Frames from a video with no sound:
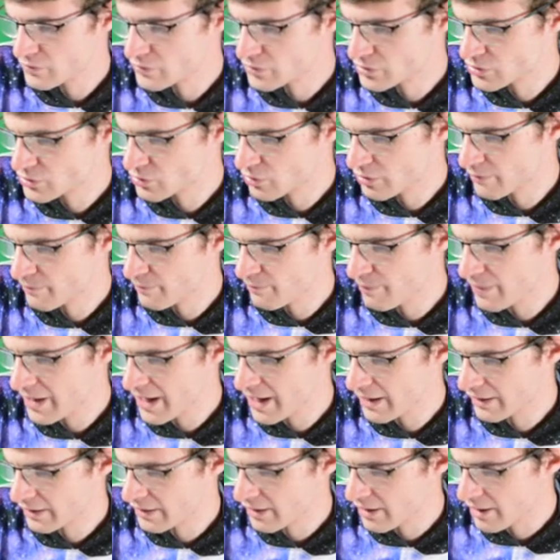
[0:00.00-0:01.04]
sort of
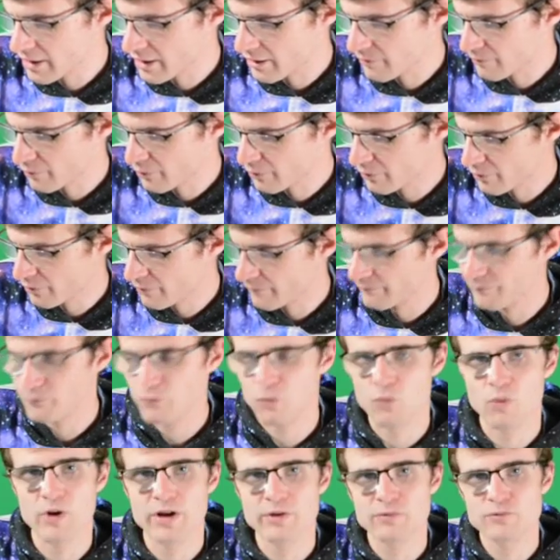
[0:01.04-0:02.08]
back up,
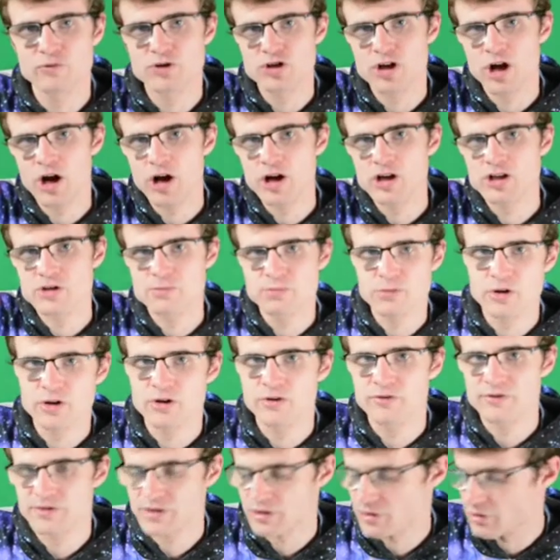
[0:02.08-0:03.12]
when charge moves,